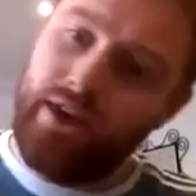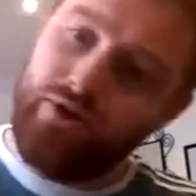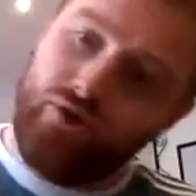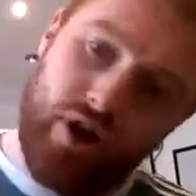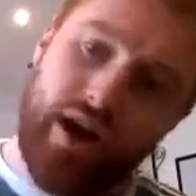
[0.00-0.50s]

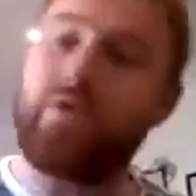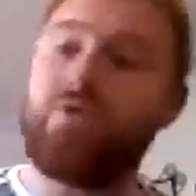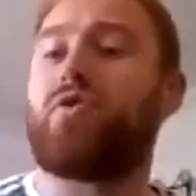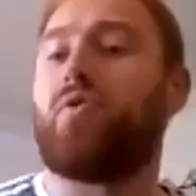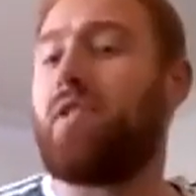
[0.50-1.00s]

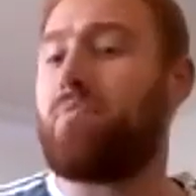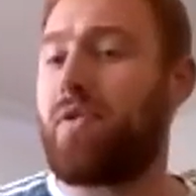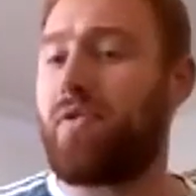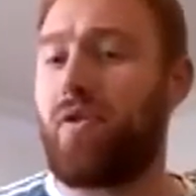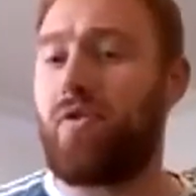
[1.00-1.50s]
change the way that
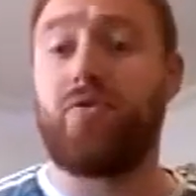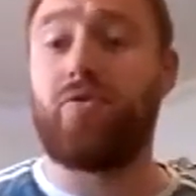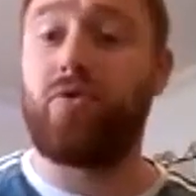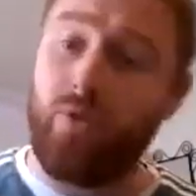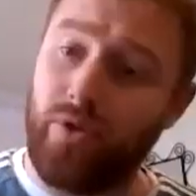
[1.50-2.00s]
business
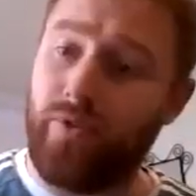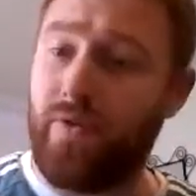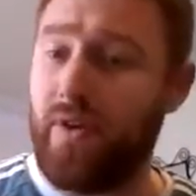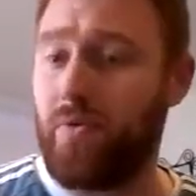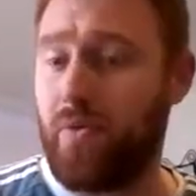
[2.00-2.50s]
run, do all the things that